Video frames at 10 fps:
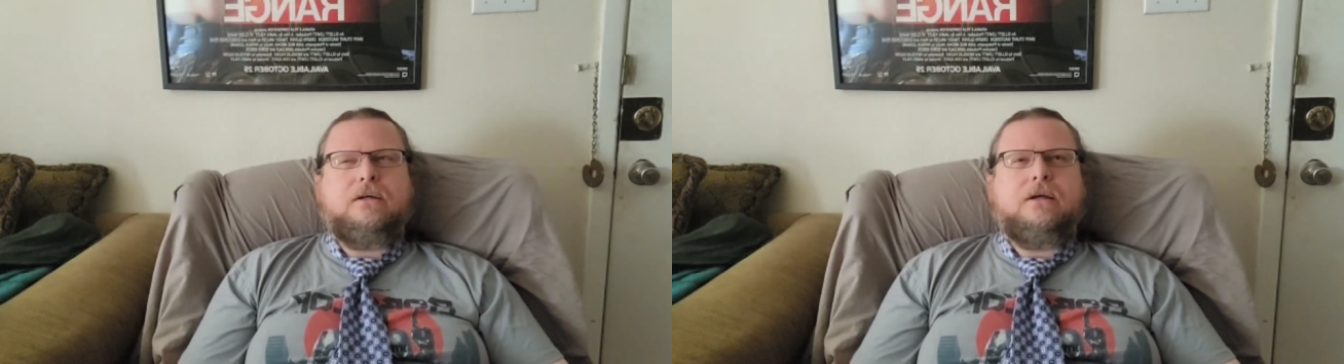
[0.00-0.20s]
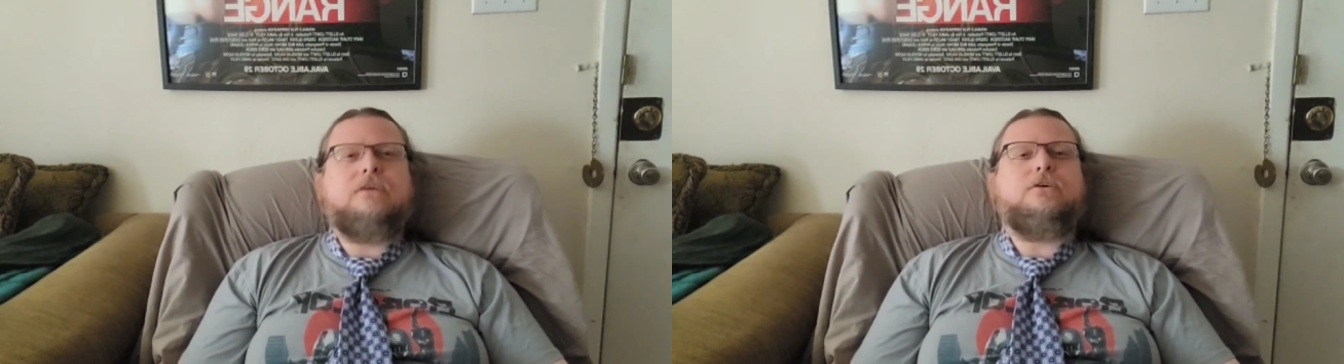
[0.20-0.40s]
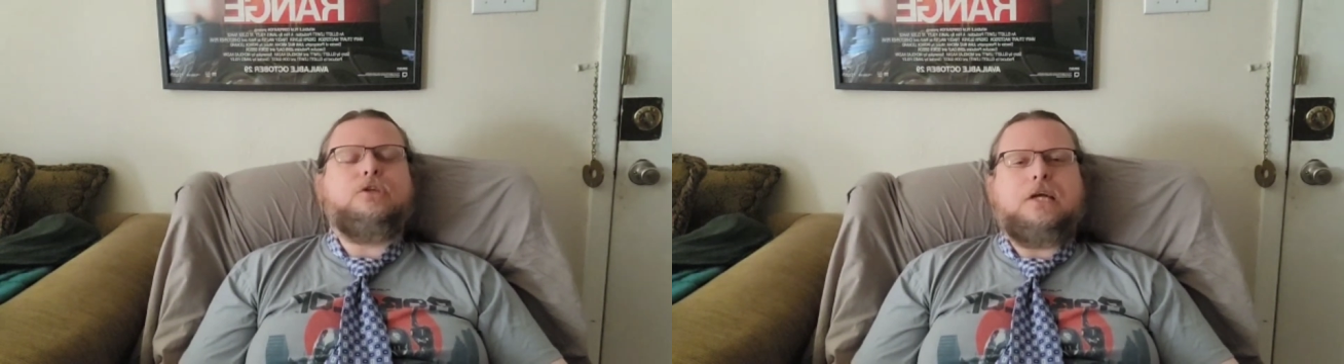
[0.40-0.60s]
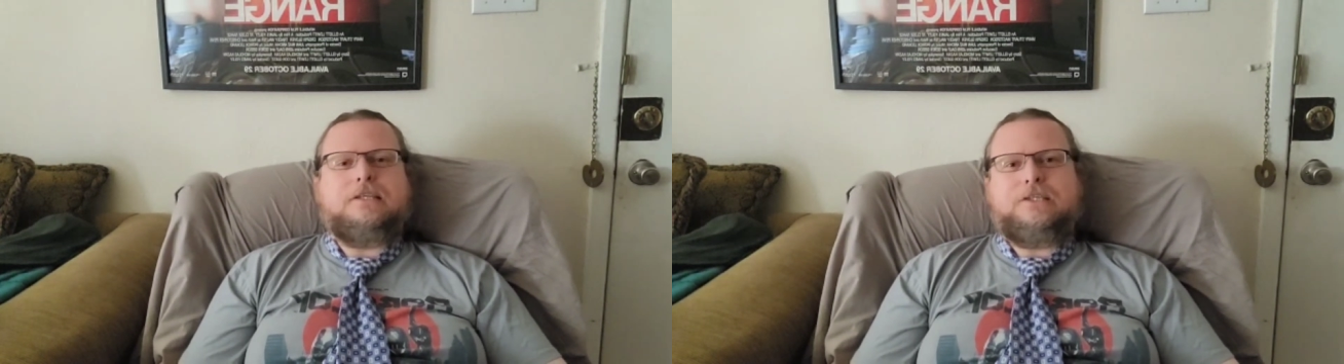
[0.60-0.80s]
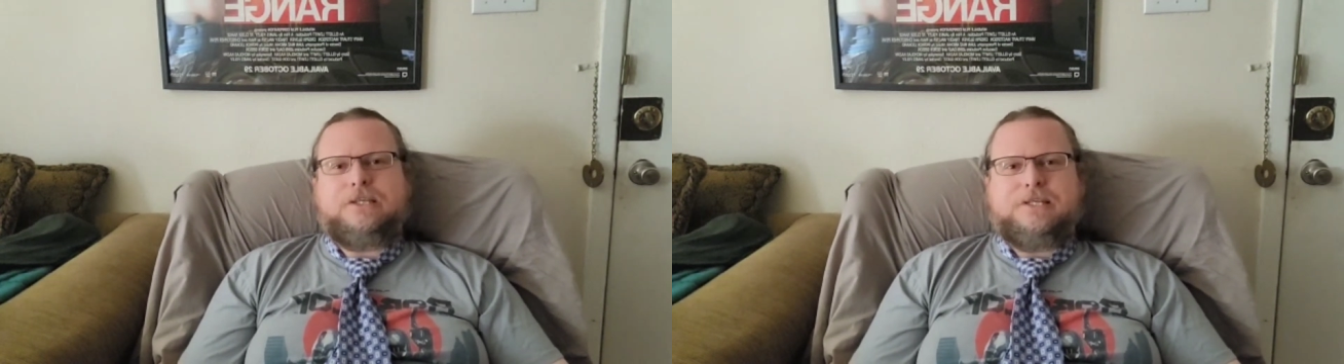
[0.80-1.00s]
Gunnar
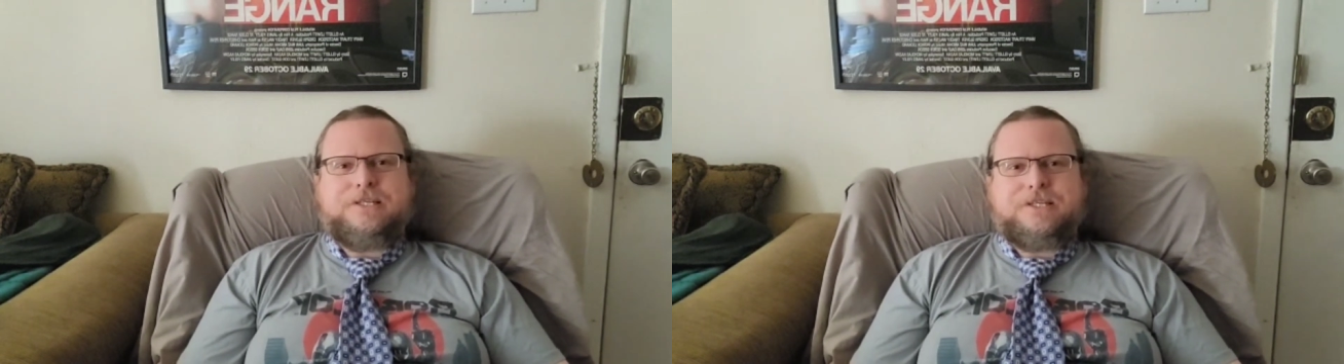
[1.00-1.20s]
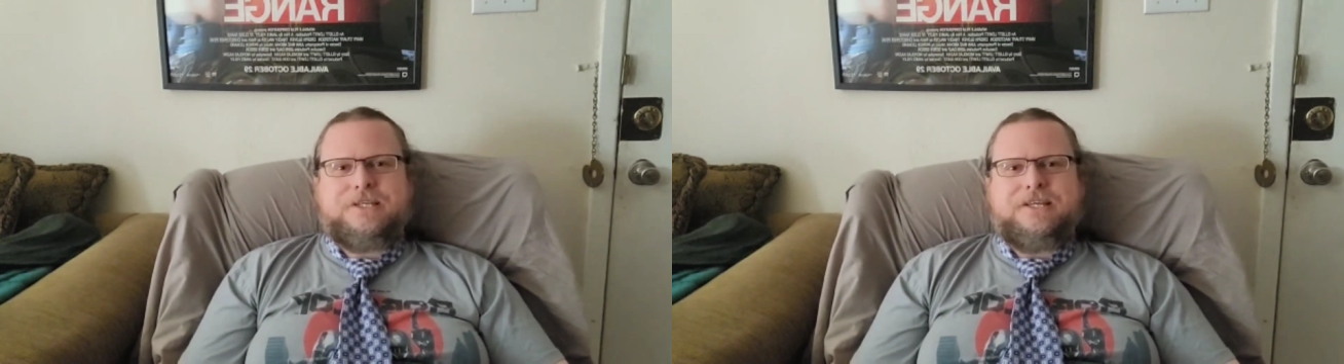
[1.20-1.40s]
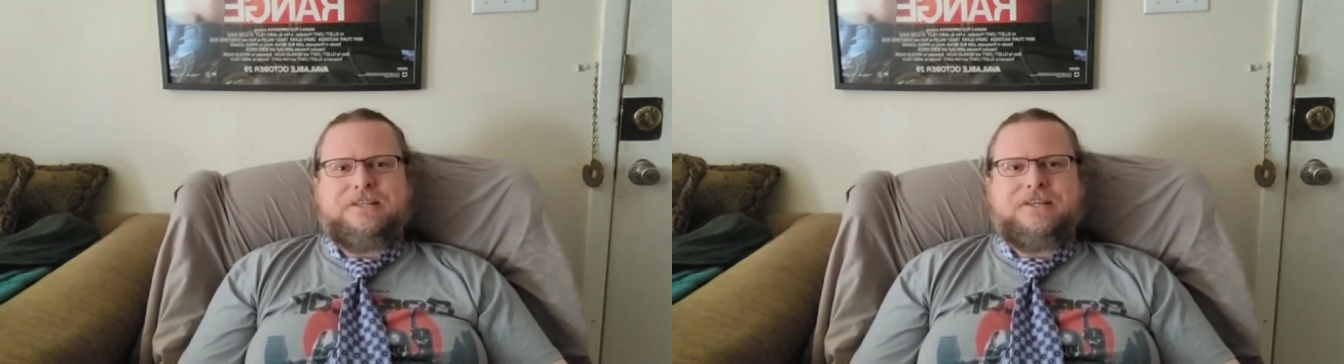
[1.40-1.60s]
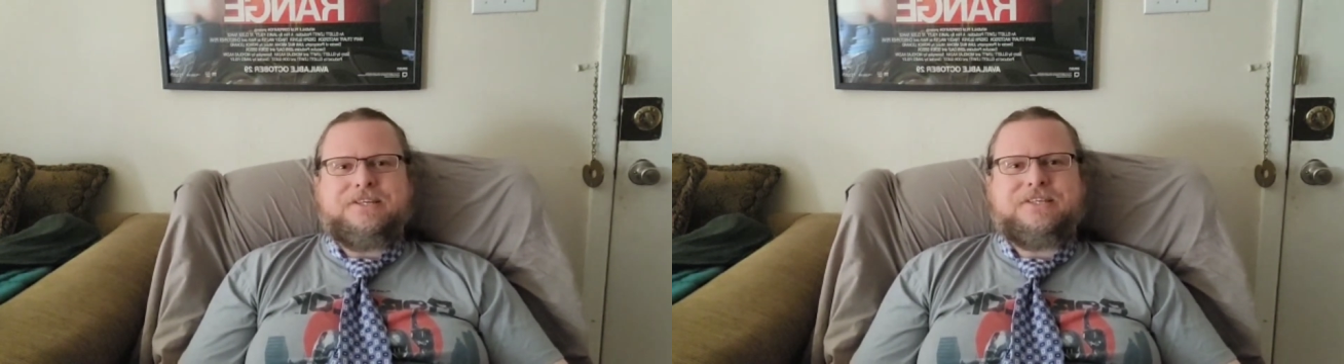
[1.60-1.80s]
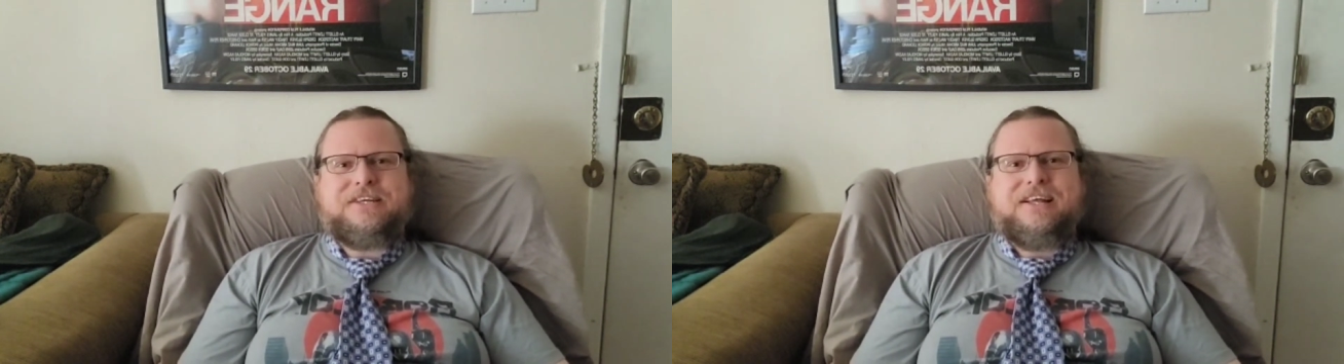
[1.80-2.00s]
Jensen is in
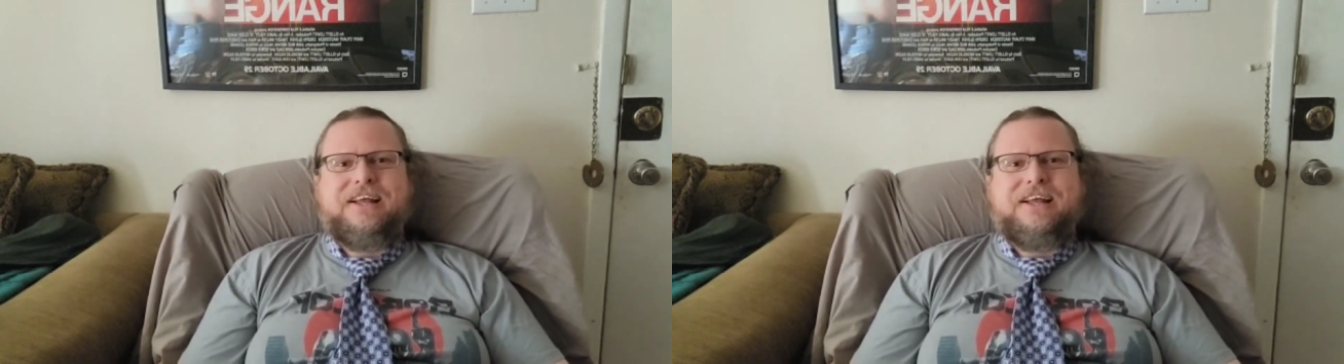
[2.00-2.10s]
this.